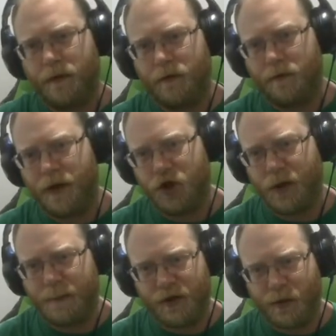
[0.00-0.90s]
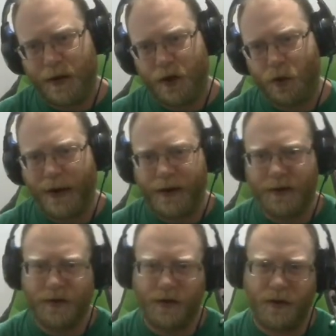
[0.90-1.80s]
This ship is really quick,
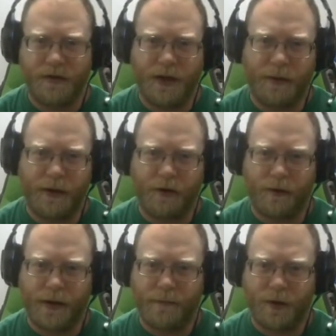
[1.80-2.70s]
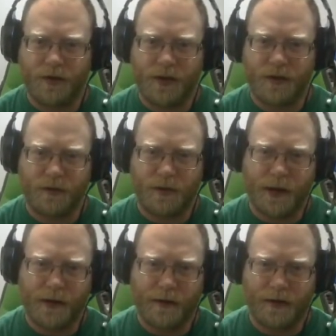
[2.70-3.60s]
so I was able to outrun most of the
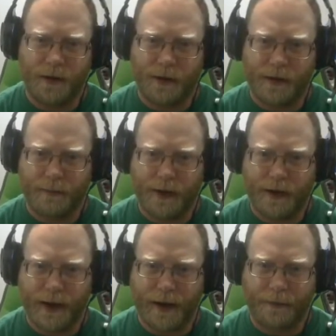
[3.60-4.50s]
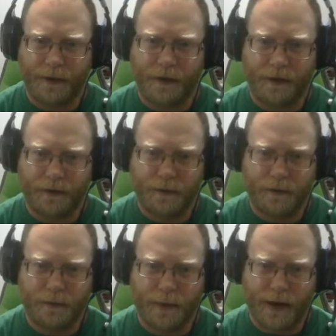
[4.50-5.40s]
Zotan. You're typically being hammered
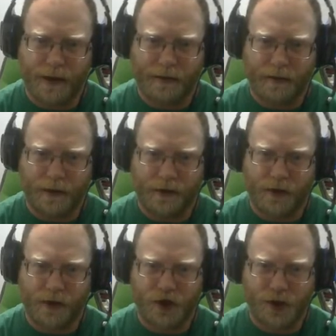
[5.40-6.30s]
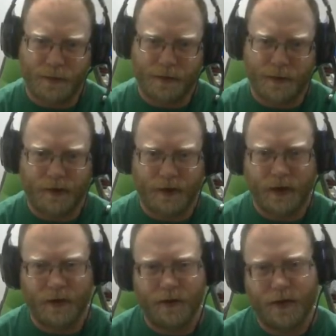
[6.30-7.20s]
by like 30 ships while you're trying
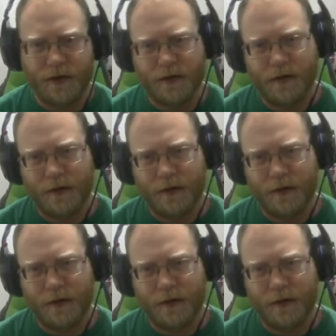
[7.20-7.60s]
to do this.